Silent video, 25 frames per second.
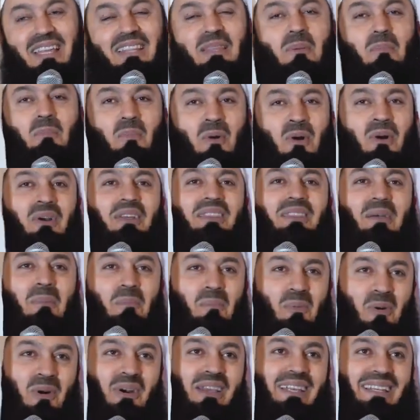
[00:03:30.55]
The
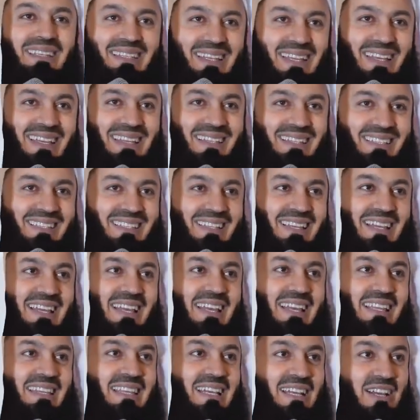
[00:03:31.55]
point is,
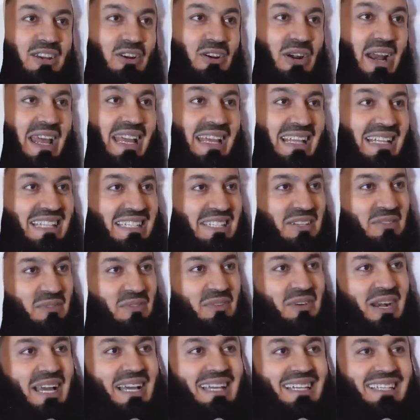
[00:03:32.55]
the grains of
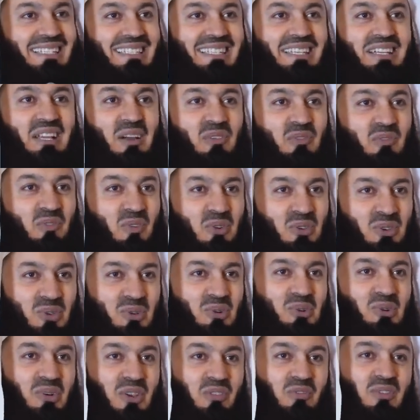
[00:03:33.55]
rice that are for you,